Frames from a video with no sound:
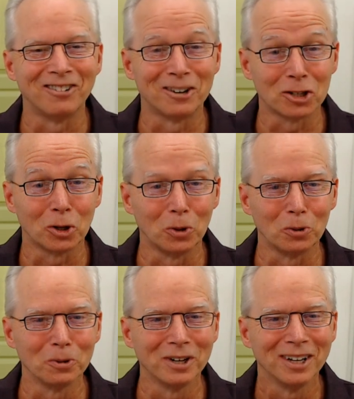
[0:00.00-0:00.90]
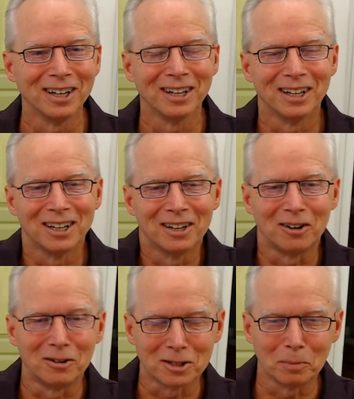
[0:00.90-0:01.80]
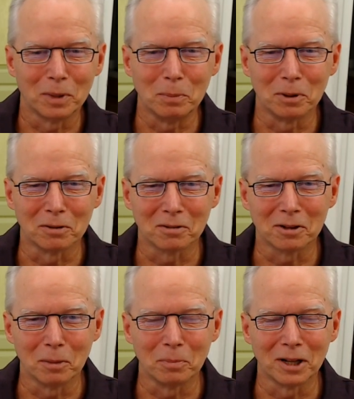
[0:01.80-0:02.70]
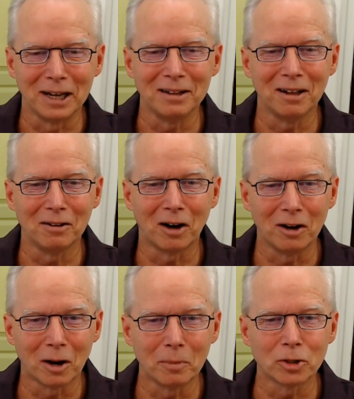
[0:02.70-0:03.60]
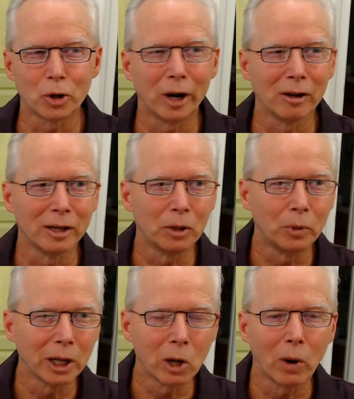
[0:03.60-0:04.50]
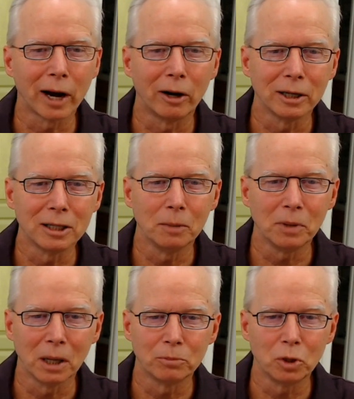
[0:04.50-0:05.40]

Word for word: we're told, or some people complain, arbitrarily requiring TPM